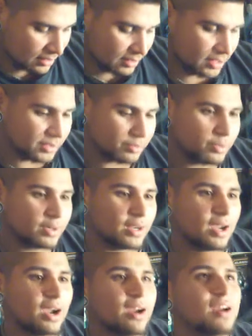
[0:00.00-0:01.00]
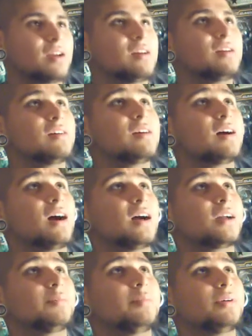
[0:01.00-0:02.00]
This one I
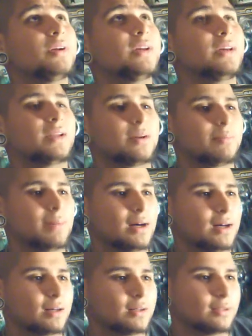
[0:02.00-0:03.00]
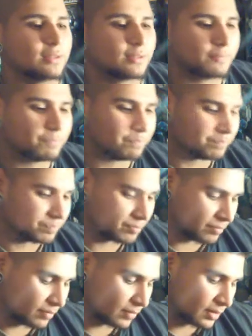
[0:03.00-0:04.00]
could put in about
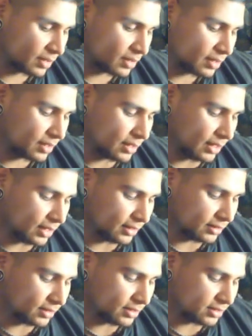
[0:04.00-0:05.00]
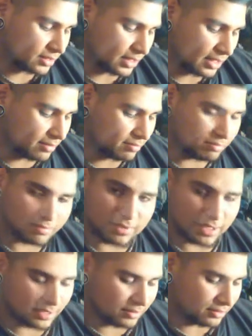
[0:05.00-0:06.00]
like same
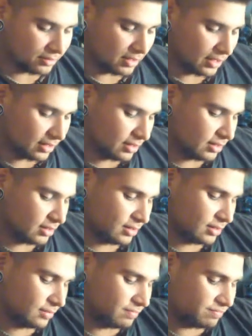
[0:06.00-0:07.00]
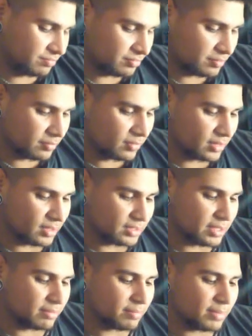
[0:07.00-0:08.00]
like like the
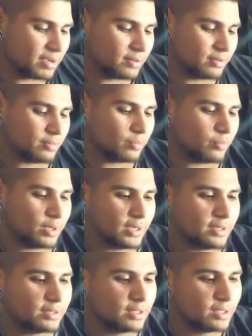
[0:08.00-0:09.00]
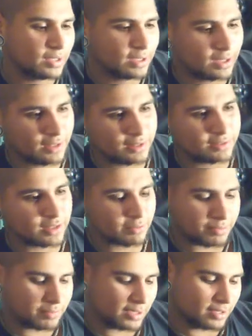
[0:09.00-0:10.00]
same amount of weight, the
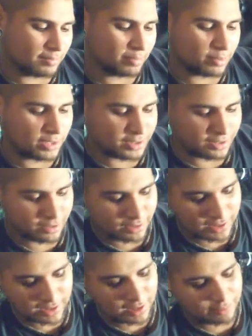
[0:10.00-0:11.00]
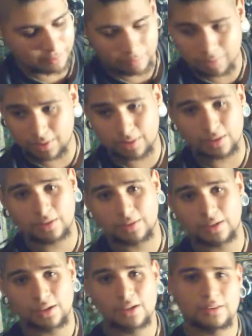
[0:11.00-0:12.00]
same amount of pressure that I put on
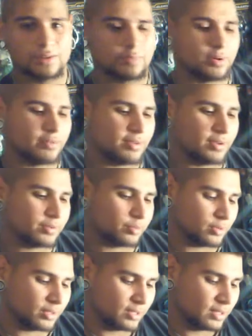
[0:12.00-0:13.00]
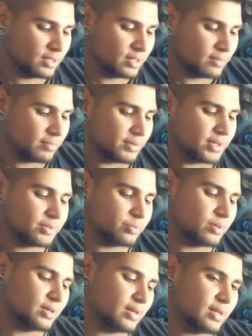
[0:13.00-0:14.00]
the previous one, but this
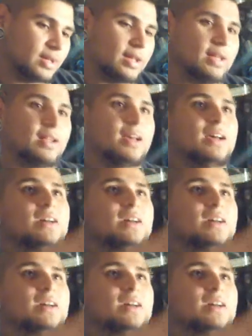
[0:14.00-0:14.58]
one it